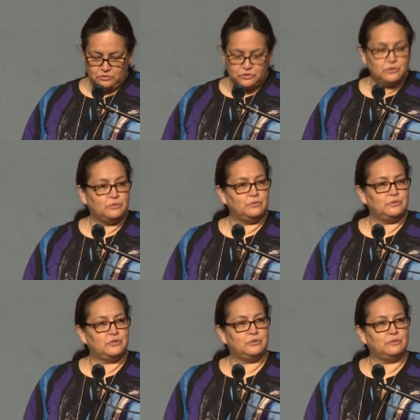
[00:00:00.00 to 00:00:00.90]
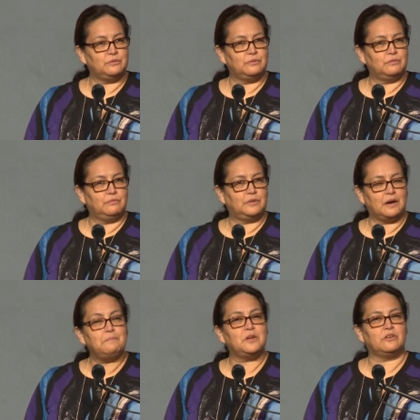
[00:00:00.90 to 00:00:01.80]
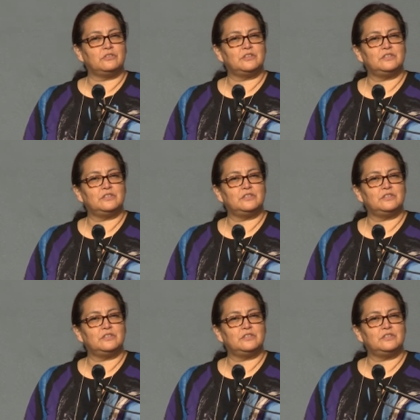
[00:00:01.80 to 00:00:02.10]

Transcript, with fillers: to to come here to